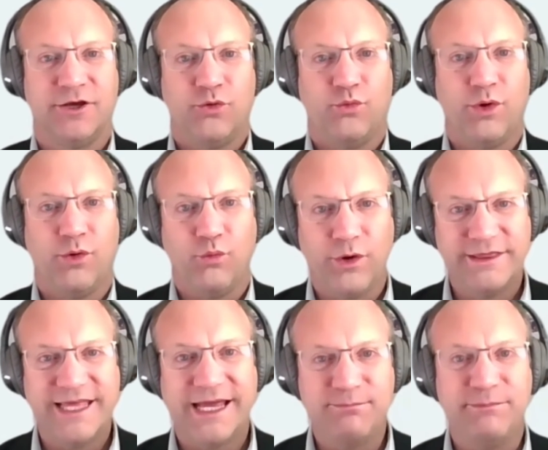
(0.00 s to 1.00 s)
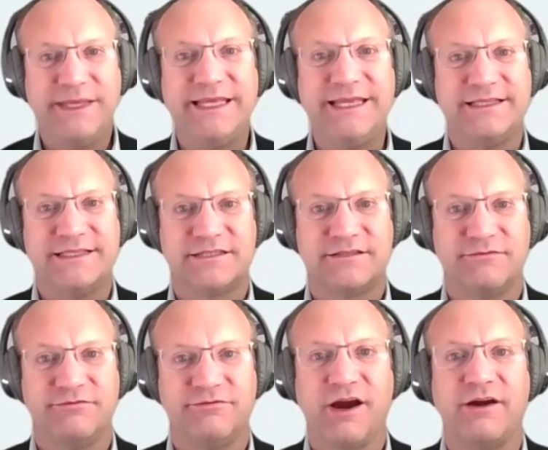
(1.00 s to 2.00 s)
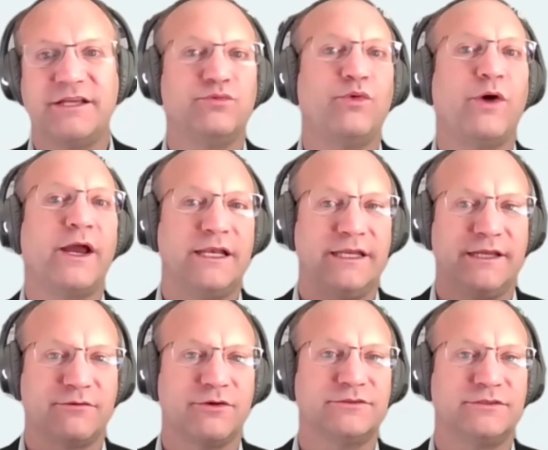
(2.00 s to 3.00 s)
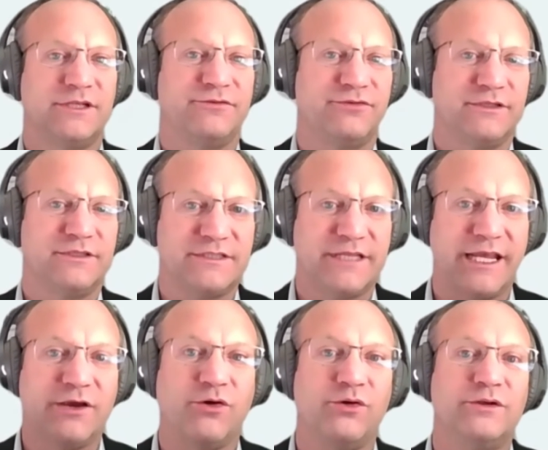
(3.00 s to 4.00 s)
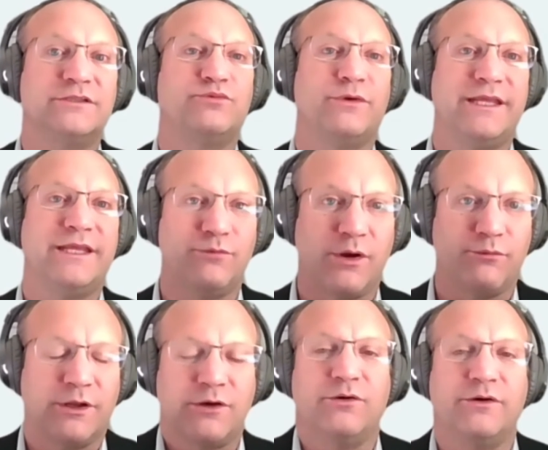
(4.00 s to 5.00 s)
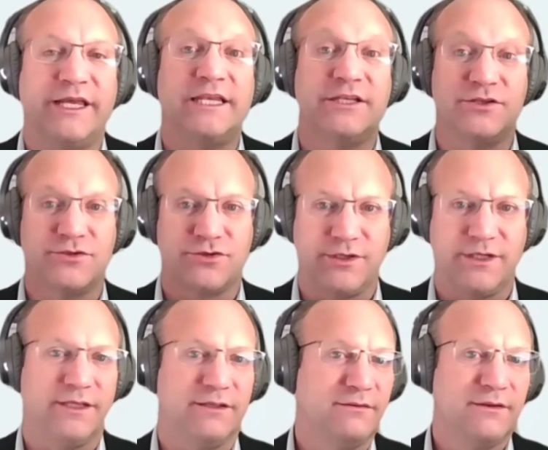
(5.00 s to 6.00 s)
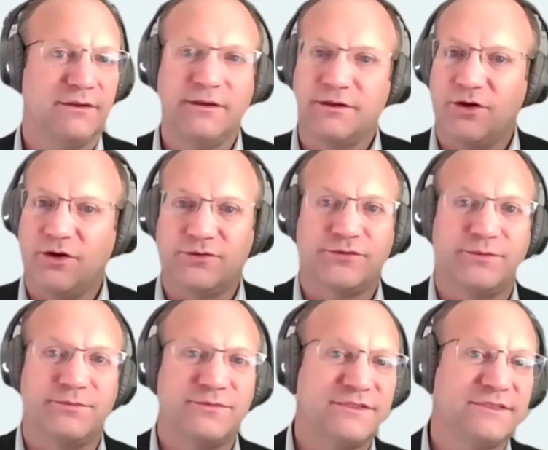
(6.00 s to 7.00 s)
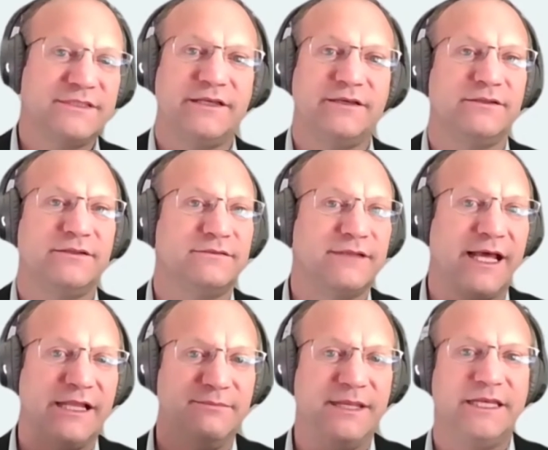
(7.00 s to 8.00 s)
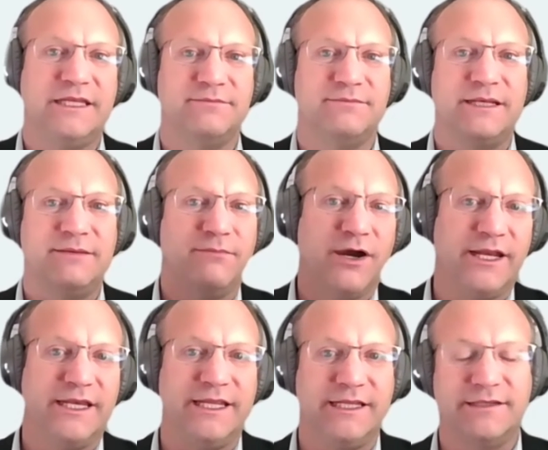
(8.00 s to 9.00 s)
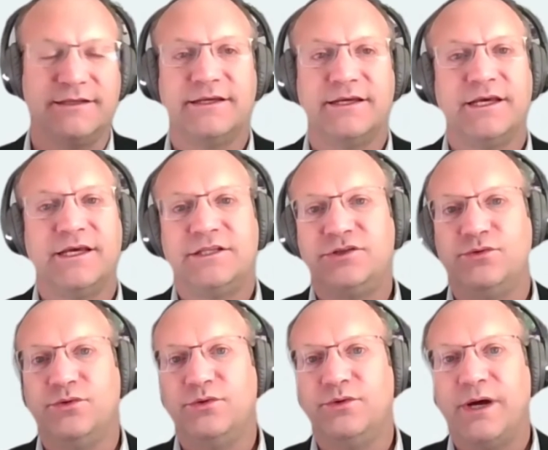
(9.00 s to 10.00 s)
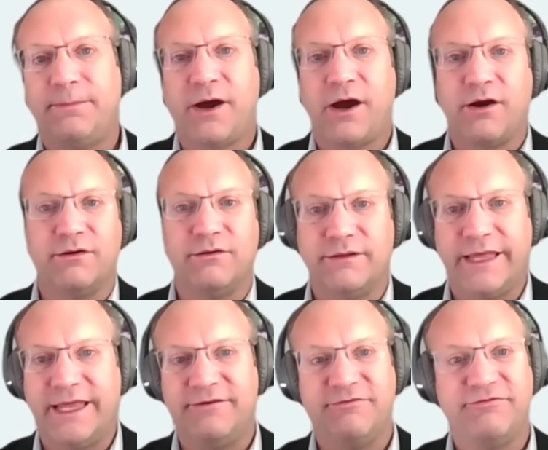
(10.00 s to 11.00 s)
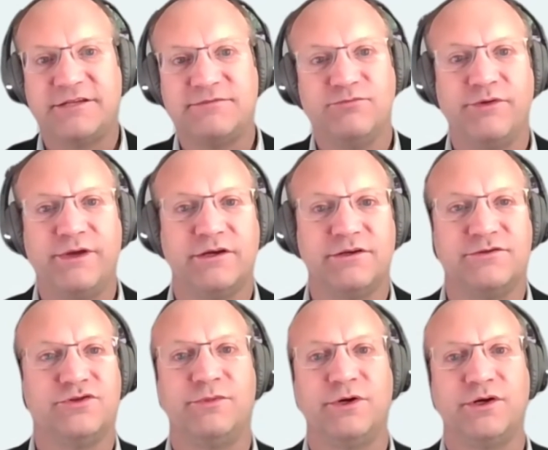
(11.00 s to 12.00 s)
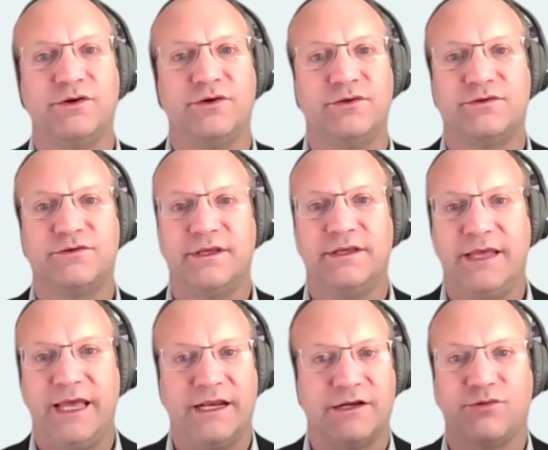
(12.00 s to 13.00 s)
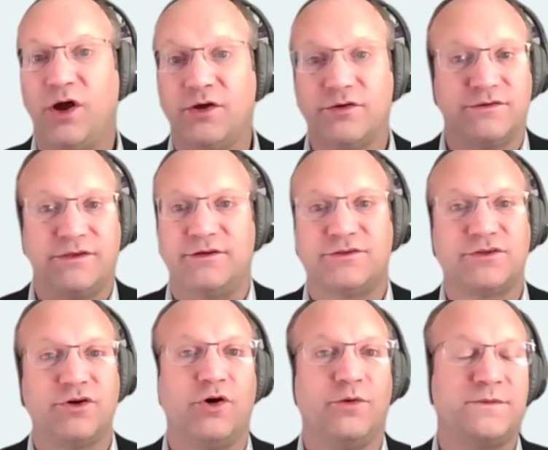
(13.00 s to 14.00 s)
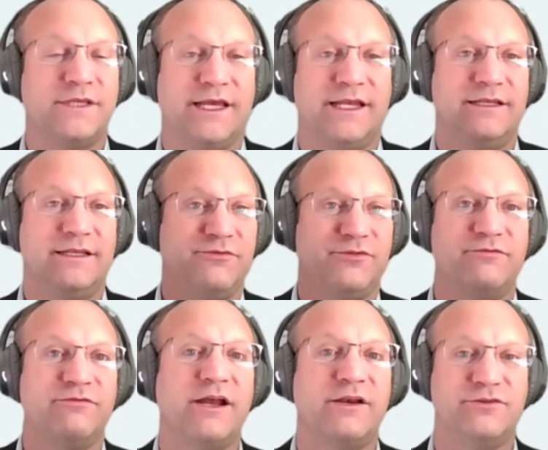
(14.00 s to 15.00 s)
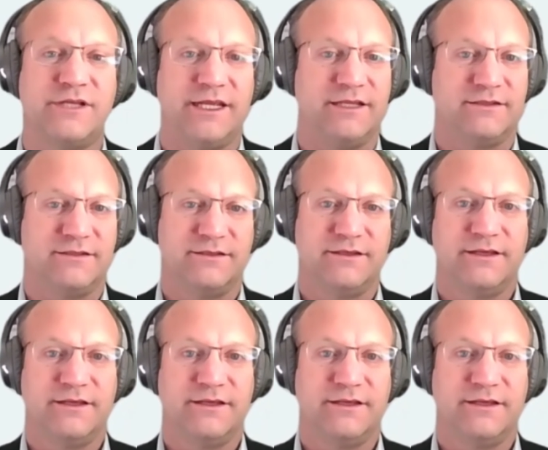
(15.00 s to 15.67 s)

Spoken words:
What that means varies widely across the different stakeholders within what we call industry. Goes from steel, aluminium, and mining to apparel and fast-moving consumer goods, and across their scopes and different value chains.